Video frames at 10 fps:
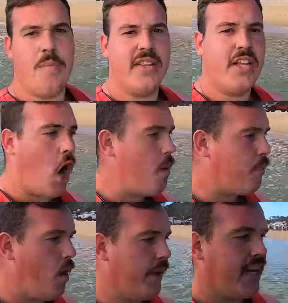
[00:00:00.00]
going to bring the
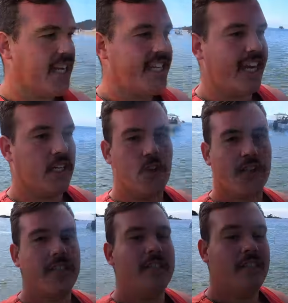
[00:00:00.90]
GoPro. We're going to go take a
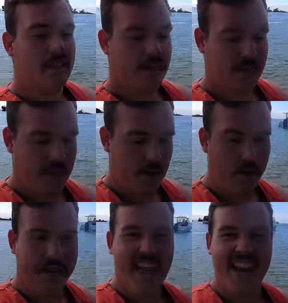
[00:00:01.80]
look, see
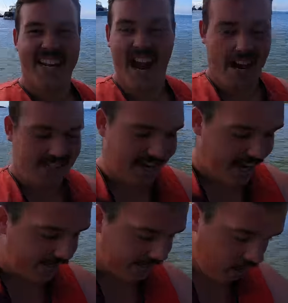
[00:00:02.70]
what we can and can't
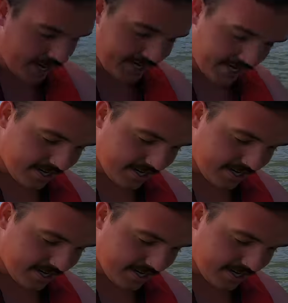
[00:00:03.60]
see and find.